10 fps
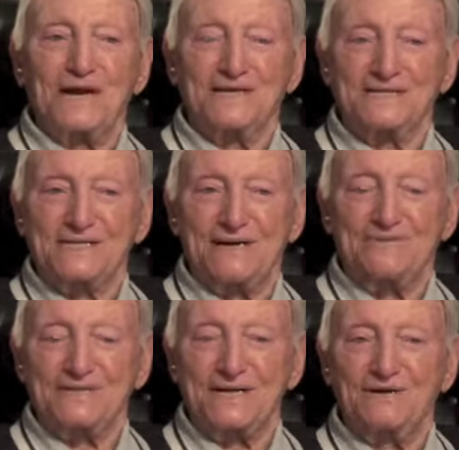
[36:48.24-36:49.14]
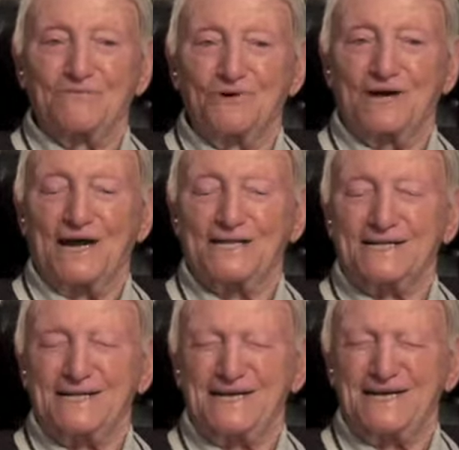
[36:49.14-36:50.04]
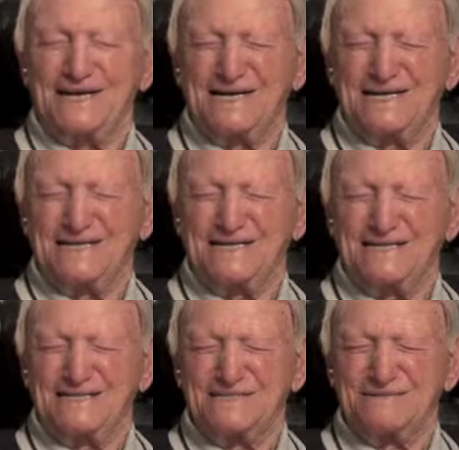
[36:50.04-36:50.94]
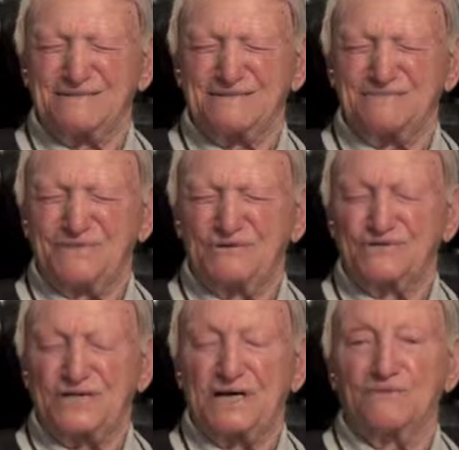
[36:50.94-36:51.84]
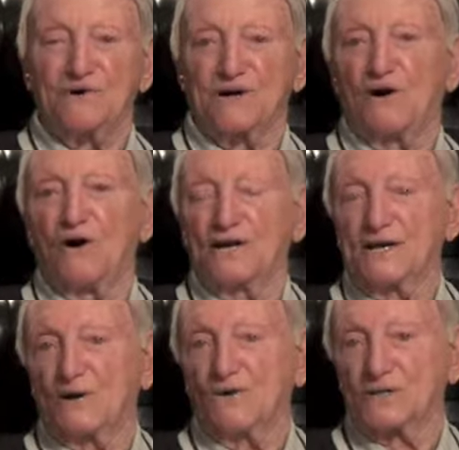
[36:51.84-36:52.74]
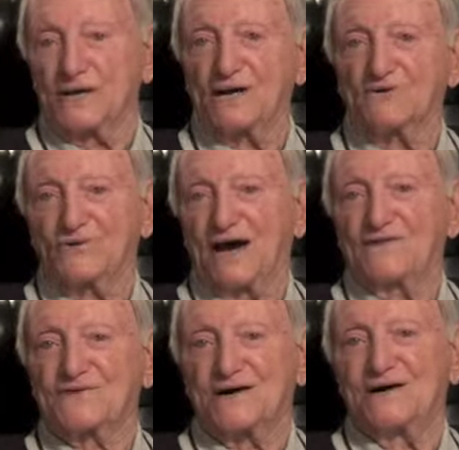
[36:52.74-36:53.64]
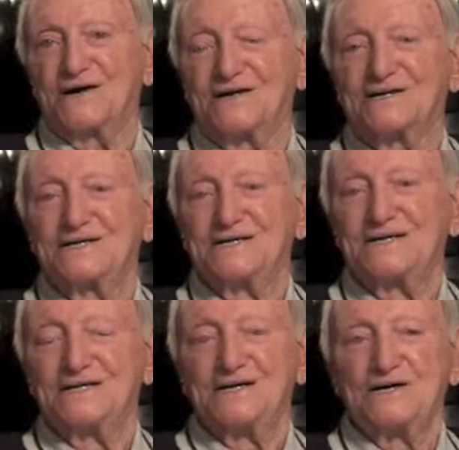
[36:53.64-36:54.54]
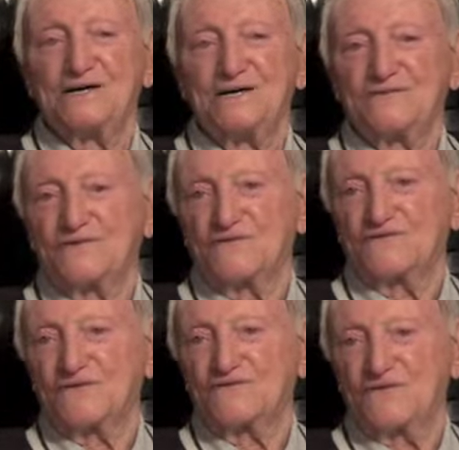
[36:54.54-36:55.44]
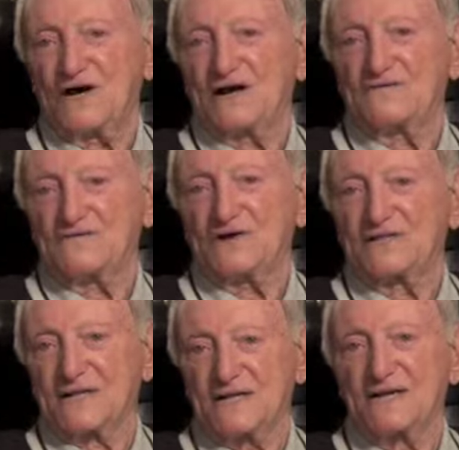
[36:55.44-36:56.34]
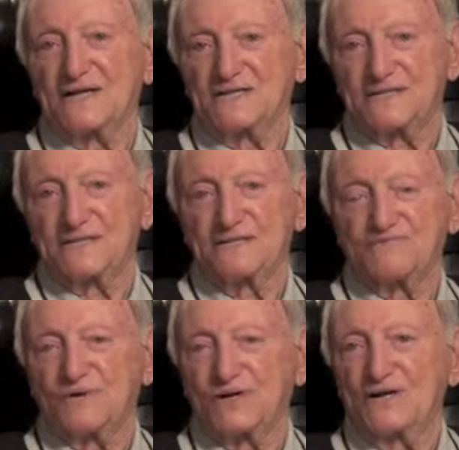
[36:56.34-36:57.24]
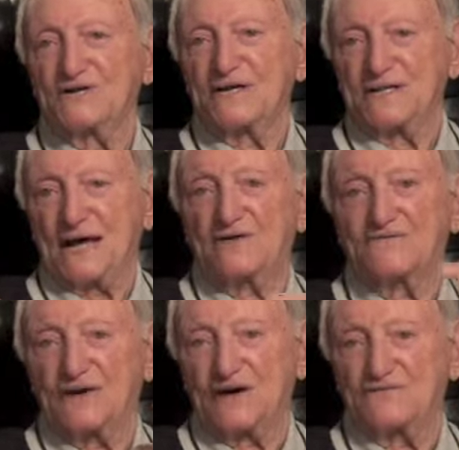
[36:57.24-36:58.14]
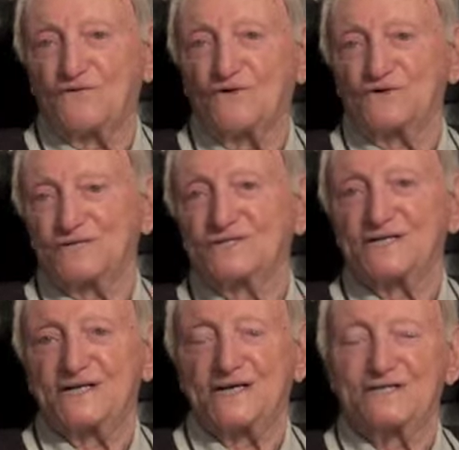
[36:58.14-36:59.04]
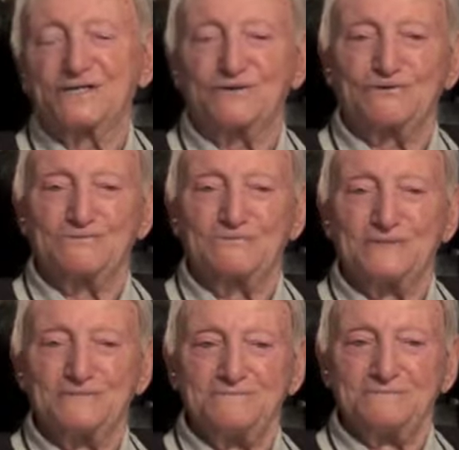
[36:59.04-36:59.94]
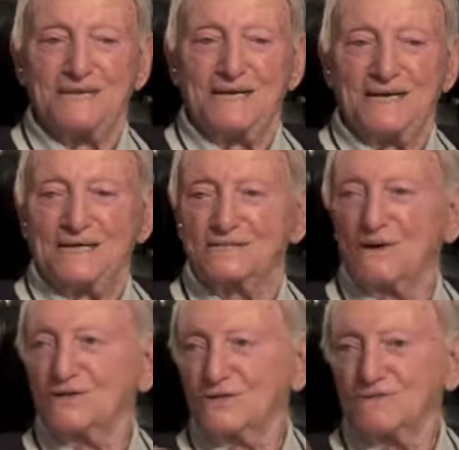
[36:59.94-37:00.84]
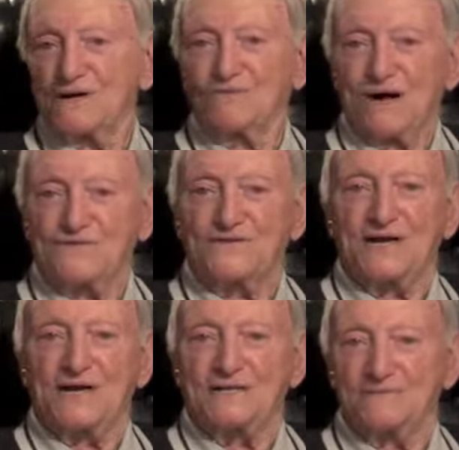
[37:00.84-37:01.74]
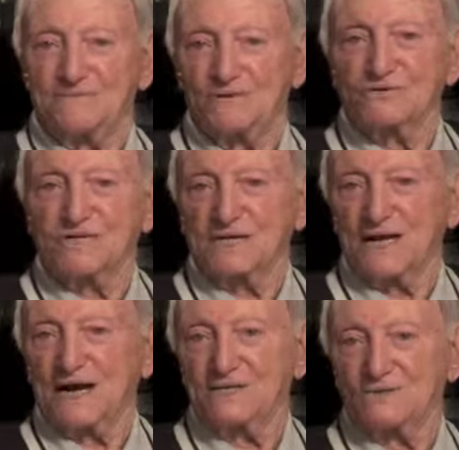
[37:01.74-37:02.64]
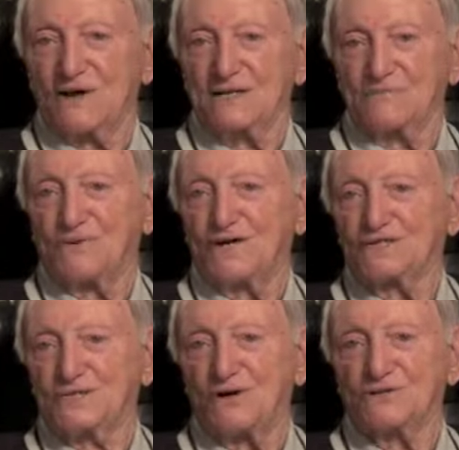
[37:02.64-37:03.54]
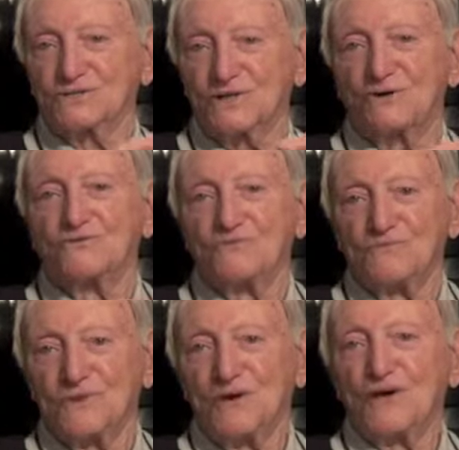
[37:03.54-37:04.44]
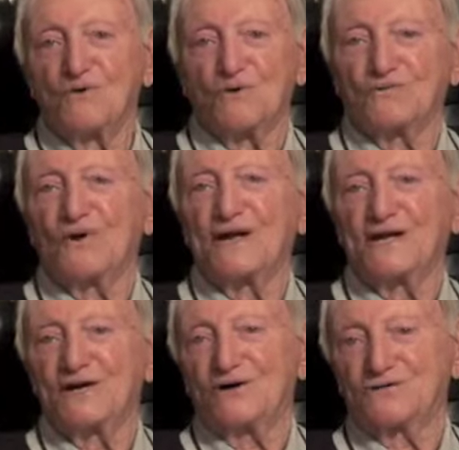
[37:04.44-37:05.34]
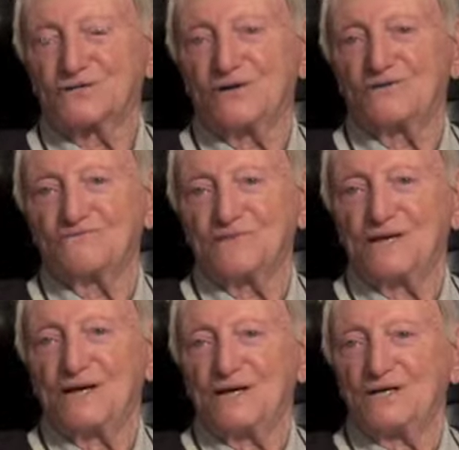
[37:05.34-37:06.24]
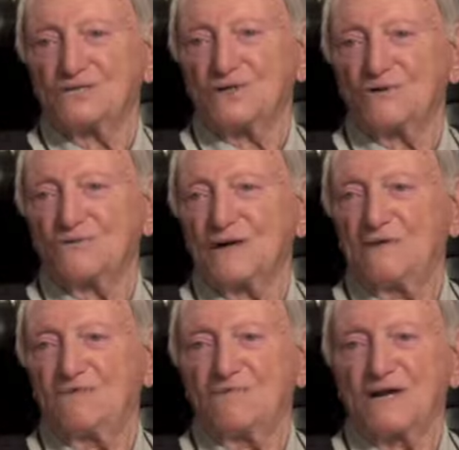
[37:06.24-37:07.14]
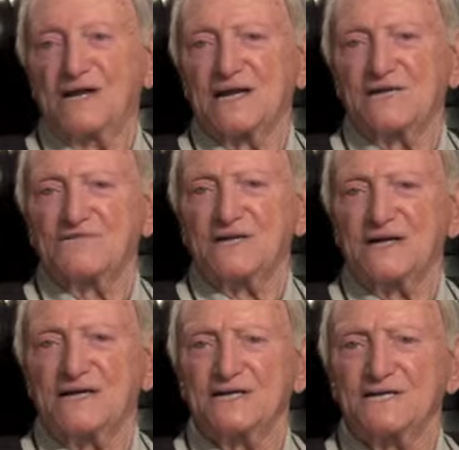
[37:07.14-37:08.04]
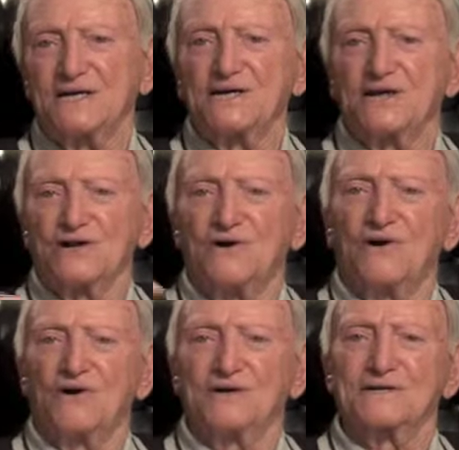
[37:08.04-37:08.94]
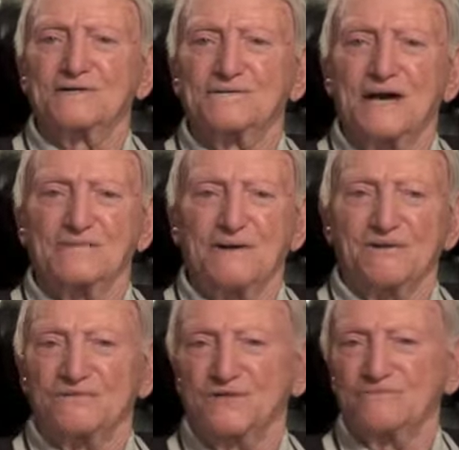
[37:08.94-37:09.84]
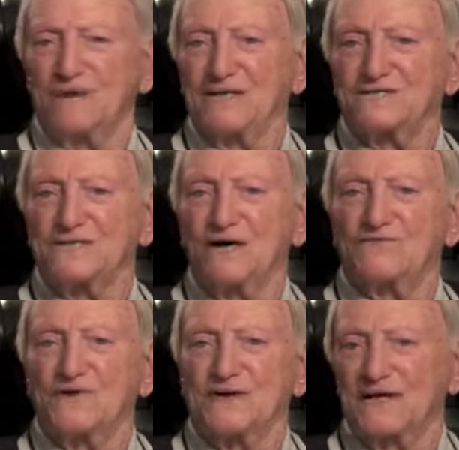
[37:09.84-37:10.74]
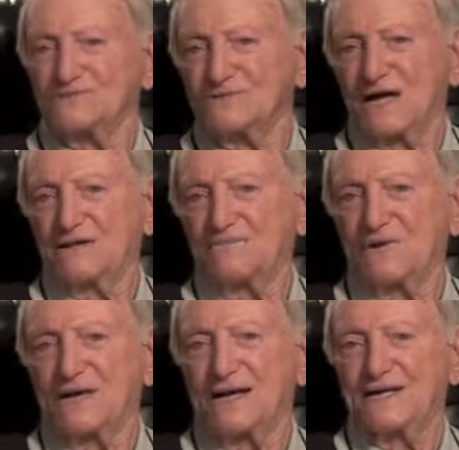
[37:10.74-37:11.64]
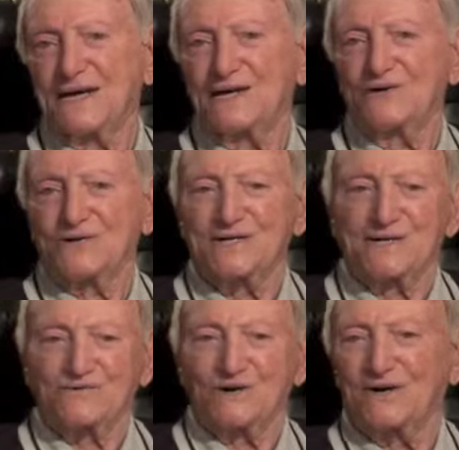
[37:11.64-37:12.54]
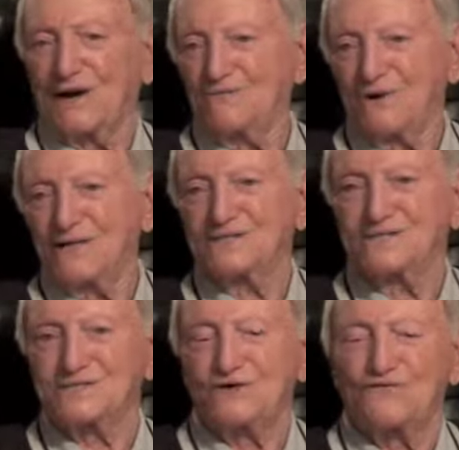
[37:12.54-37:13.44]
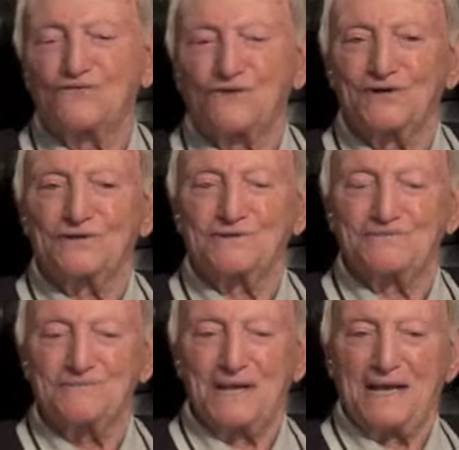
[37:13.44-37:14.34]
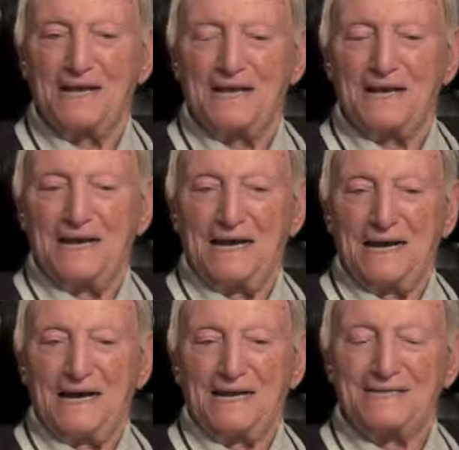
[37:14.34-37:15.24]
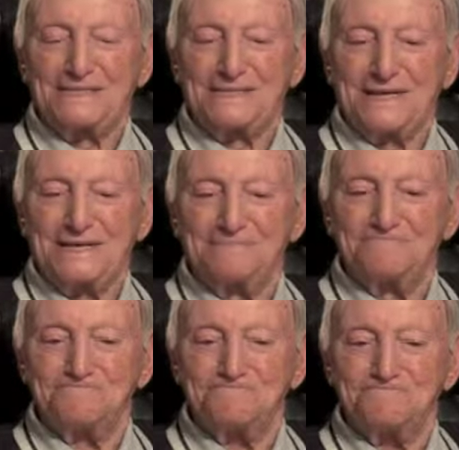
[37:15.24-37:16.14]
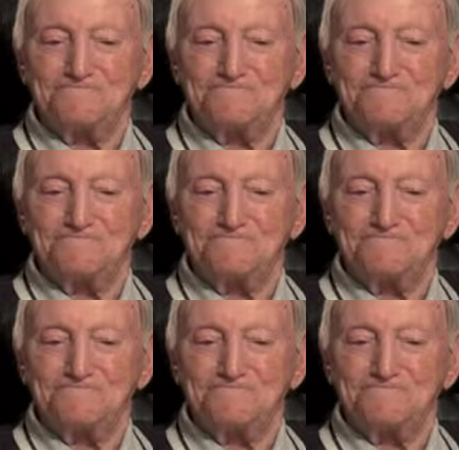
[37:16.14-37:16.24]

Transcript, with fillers: and the same thing, we're at the uh, museum where all the old aircraft are, you know, a, a, flying field that England put in, they had a flying fortress in there too. Yeah. And so I my wife in, and most of the guys around the bus also went in also. So everybody left, and I lingered along. Uh, you know, myself, I was on the plane there, looking at where I was and so forth. And um,